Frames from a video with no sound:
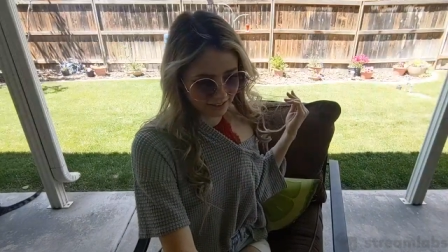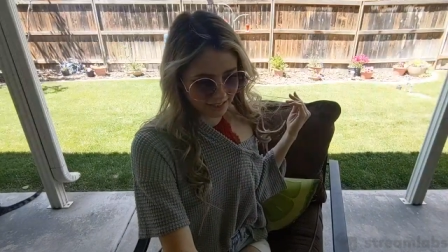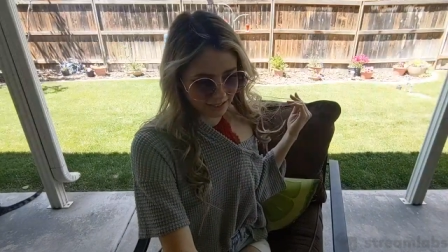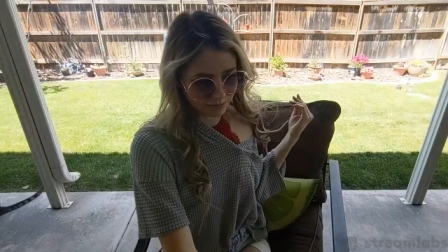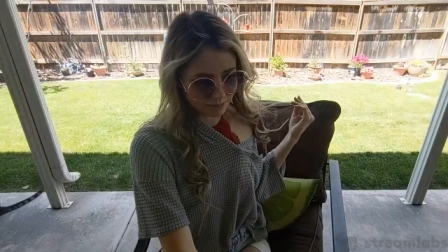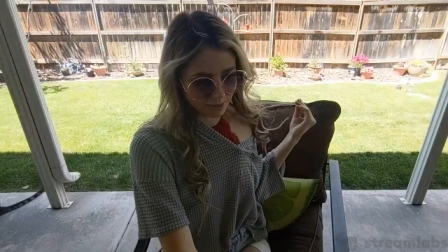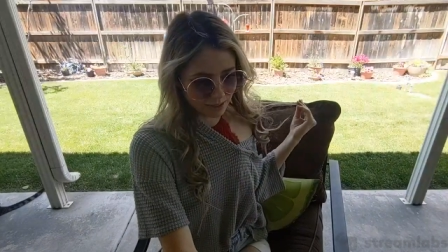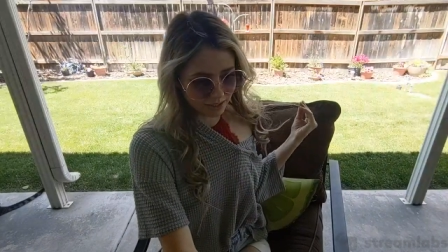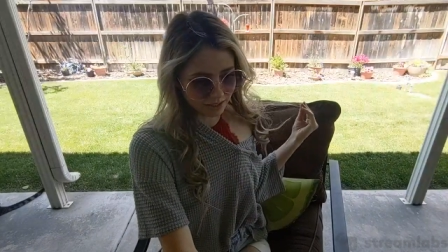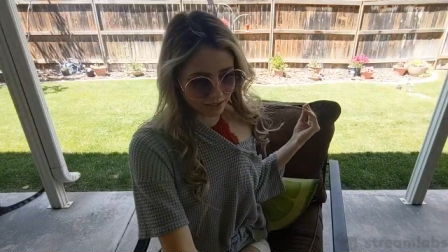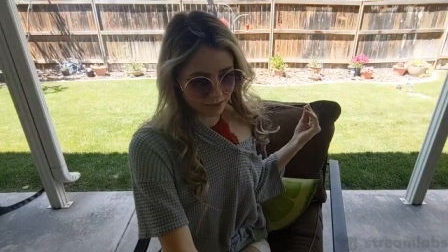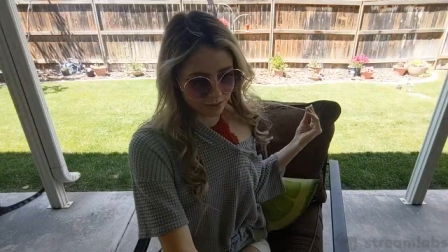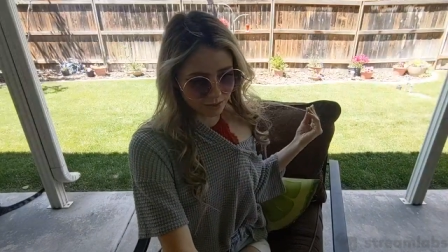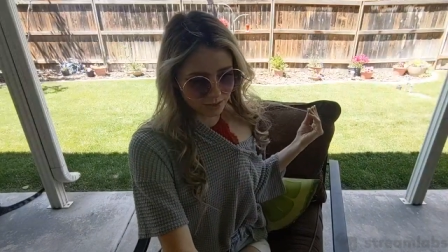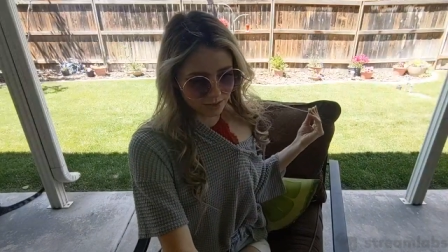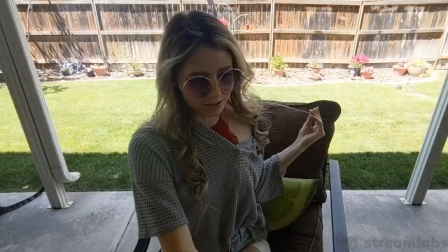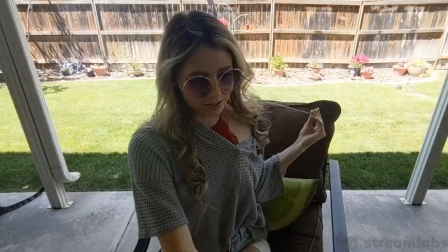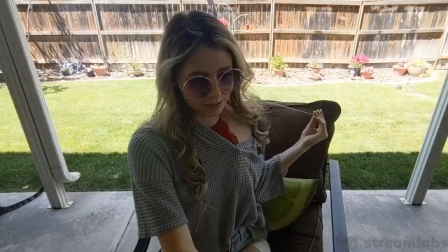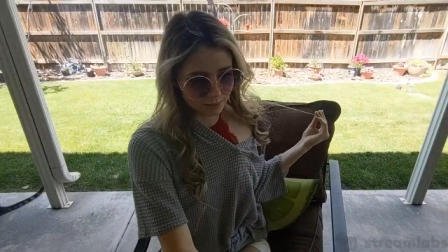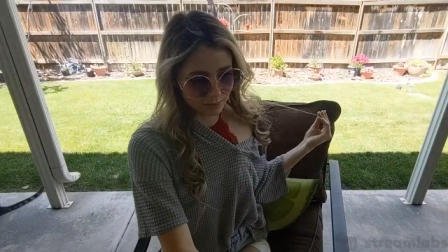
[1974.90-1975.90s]
Lime
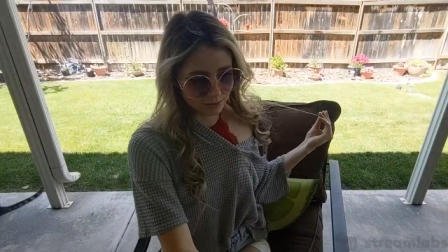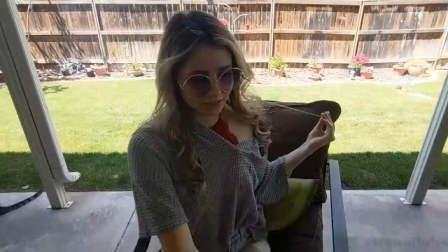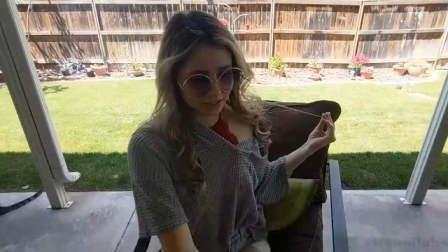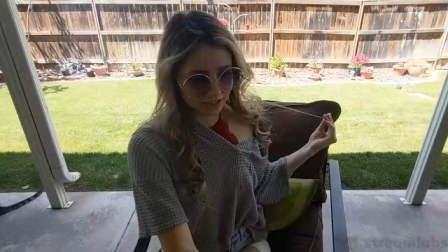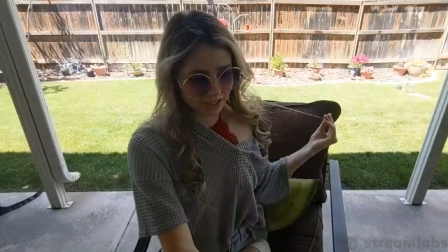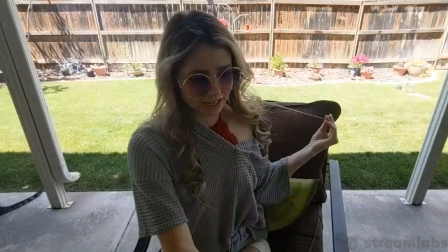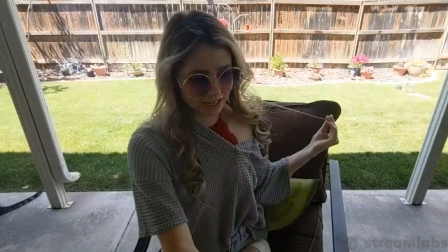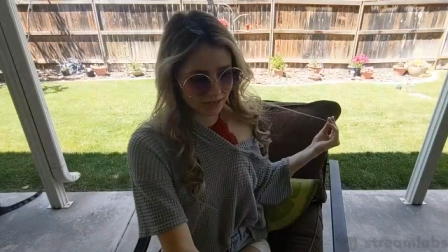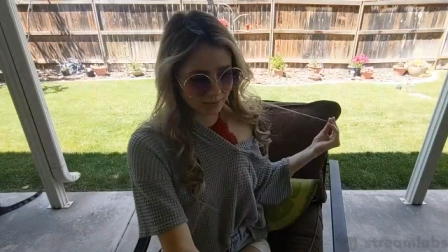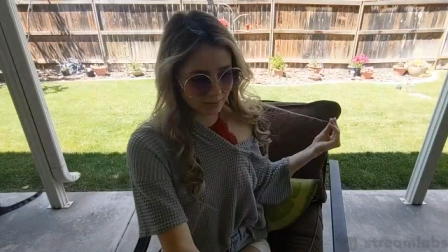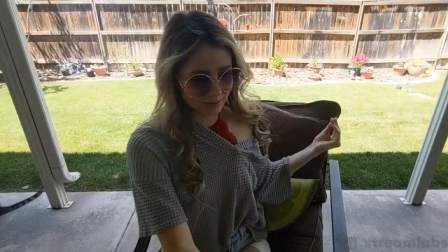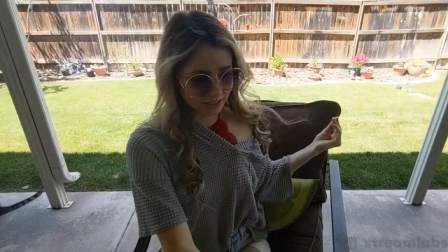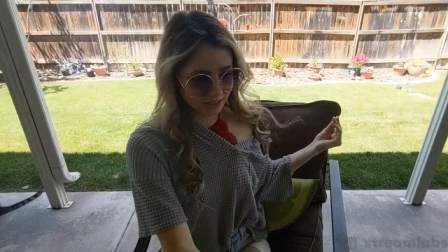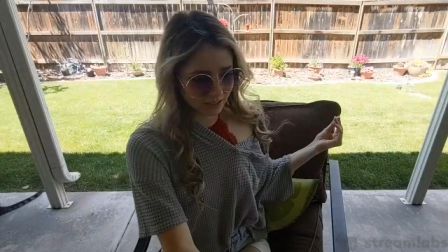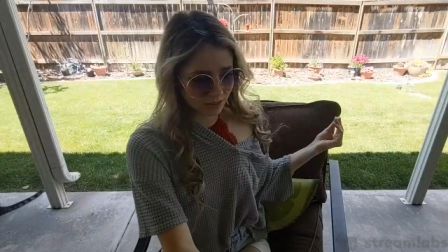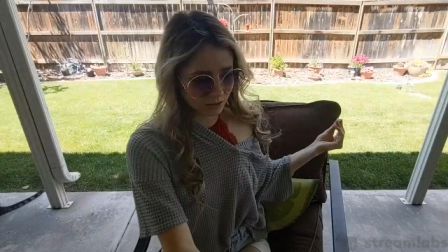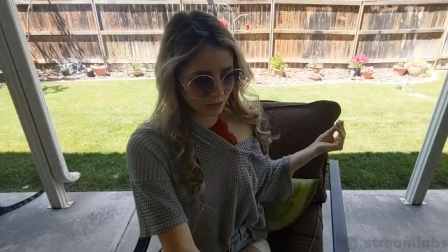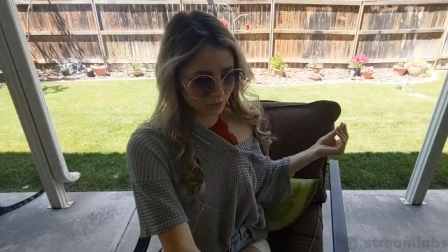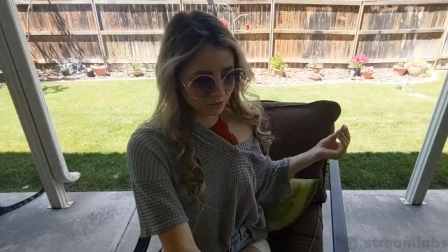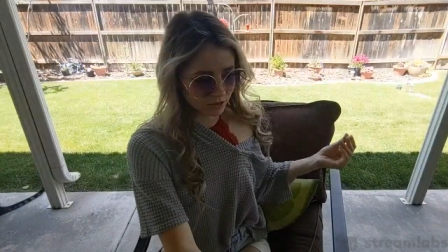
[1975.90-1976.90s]
pillows. I put the lime
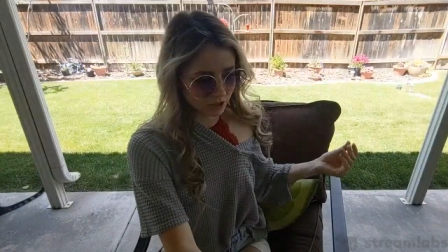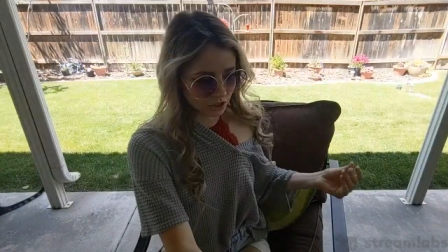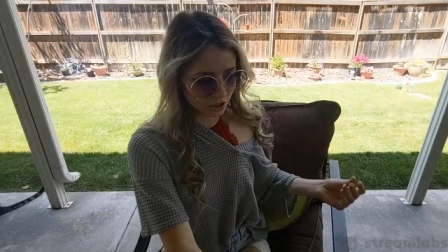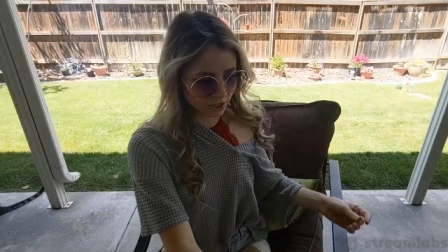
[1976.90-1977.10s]
in the sofa